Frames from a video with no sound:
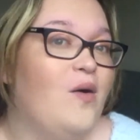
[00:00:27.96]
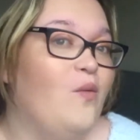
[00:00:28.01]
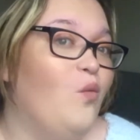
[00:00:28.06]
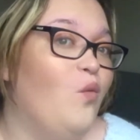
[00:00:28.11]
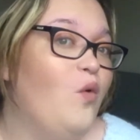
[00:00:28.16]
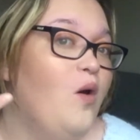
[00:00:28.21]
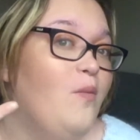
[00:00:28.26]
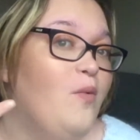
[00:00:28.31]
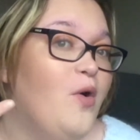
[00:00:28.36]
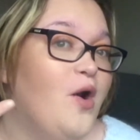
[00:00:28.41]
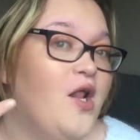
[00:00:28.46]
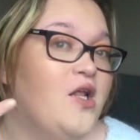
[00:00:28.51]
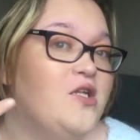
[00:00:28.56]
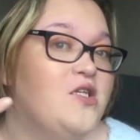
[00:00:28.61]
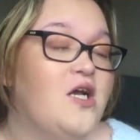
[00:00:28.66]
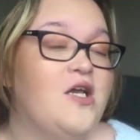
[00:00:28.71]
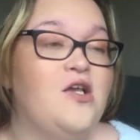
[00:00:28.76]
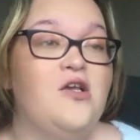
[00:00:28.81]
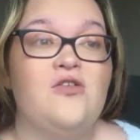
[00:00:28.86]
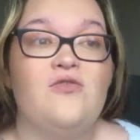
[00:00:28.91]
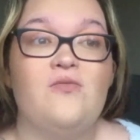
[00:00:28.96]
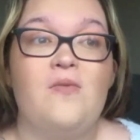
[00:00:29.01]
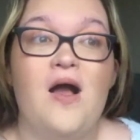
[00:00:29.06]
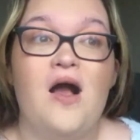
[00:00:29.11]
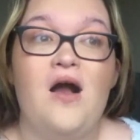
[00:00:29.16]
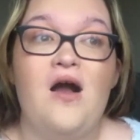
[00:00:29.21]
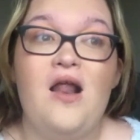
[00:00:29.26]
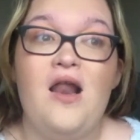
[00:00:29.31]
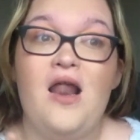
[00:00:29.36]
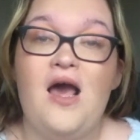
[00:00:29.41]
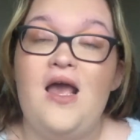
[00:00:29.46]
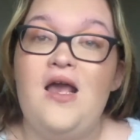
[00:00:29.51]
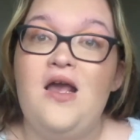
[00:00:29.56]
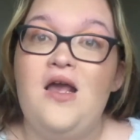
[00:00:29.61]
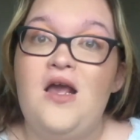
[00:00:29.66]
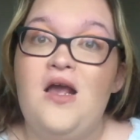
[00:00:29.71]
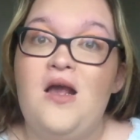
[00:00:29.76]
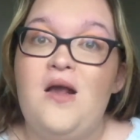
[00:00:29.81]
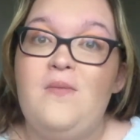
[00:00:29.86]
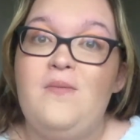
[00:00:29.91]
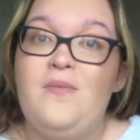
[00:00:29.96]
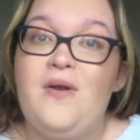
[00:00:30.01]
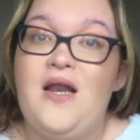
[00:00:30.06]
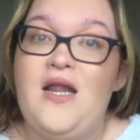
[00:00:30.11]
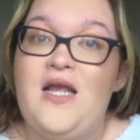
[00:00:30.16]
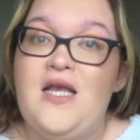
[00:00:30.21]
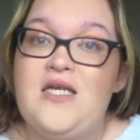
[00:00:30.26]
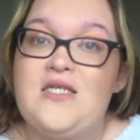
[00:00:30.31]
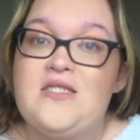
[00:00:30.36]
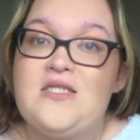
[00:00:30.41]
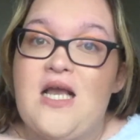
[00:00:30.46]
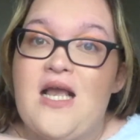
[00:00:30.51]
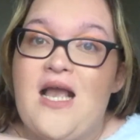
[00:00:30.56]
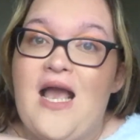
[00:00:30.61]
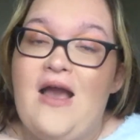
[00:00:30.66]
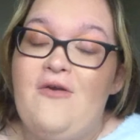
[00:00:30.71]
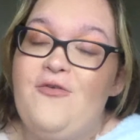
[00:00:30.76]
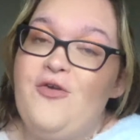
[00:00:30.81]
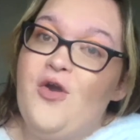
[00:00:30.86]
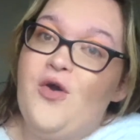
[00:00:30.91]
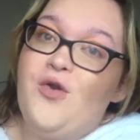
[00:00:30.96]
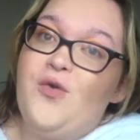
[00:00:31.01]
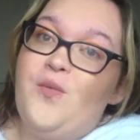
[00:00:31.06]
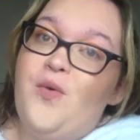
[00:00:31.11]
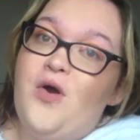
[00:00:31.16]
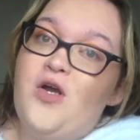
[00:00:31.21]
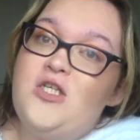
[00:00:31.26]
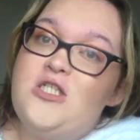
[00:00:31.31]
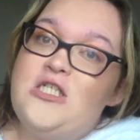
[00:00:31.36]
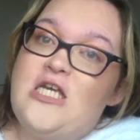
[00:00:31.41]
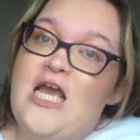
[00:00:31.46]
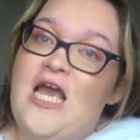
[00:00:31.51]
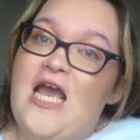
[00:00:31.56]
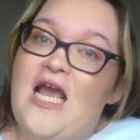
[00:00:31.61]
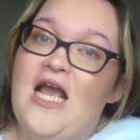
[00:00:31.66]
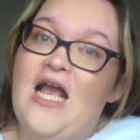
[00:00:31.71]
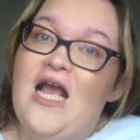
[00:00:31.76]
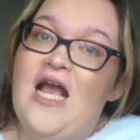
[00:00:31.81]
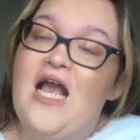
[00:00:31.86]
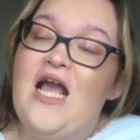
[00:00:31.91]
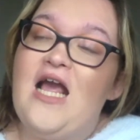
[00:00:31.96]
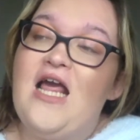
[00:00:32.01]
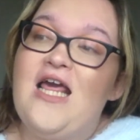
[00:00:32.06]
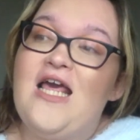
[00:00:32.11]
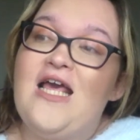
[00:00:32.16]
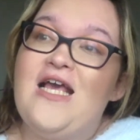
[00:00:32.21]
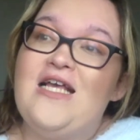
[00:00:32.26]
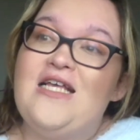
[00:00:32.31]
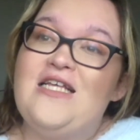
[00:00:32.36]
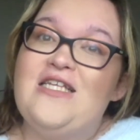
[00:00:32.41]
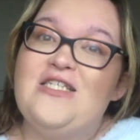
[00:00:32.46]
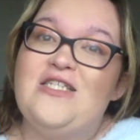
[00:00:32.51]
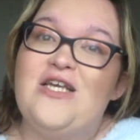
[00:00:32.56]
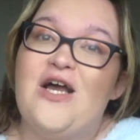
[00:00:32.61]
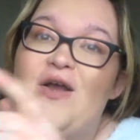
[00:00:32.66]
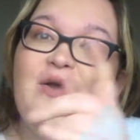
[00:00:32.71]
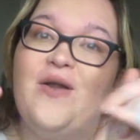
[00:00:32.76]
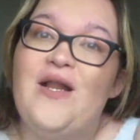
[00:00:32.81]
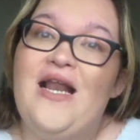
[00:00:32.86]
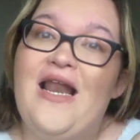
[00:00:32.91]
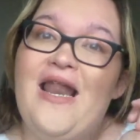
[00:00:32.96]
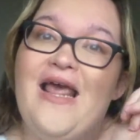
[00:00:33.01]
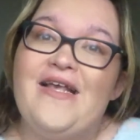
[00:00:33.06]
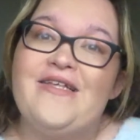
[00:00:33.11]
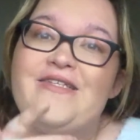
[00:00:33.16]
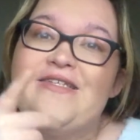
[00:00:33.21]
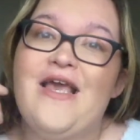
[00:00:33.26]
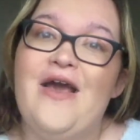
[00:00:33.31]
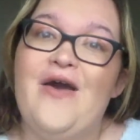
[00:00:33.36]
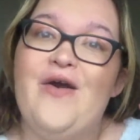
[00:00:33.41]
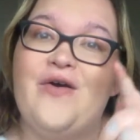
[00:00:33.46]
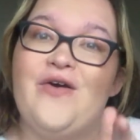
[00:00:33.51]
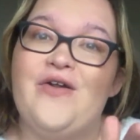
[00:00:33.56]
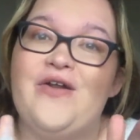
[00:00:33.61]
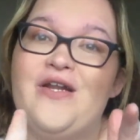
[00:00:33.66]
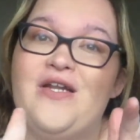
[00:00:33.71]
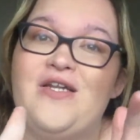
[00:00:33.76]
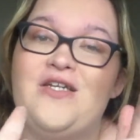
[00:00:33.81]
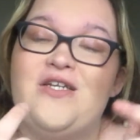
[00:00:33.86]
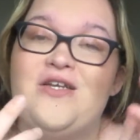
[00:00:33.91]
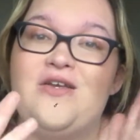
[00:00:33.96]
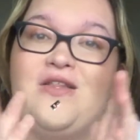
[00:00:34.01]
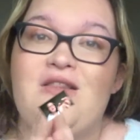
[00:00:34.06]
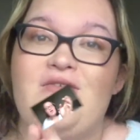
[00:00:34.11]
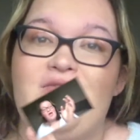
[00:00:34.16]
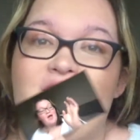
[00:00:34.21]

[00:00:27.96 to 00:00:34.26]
what product I use for my highlight, please carry on watching. So let's get on to the